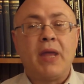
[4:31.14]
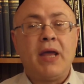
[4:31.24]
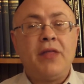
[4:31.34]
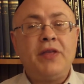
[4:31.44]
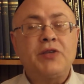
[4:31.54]

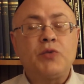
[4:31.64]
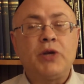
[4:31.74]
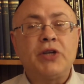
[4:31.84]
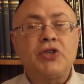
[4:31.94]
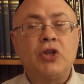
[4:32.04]
This would
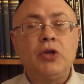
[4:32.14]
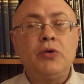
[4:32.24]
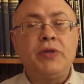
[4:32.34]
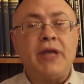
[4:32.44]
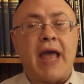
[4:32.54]

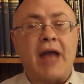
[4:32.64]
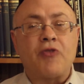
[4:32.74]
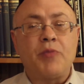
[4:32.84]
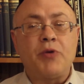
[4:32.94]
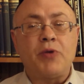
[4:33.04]
exclude the
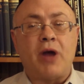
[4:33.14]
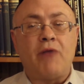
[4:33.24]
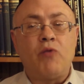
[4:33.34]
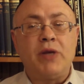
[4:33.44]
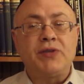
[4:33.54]
attribute
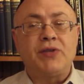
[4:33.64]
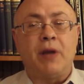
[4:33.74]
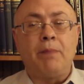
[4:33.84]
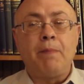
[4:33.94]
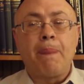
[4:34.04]
of
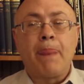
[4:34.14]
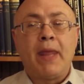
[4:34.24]
wisdom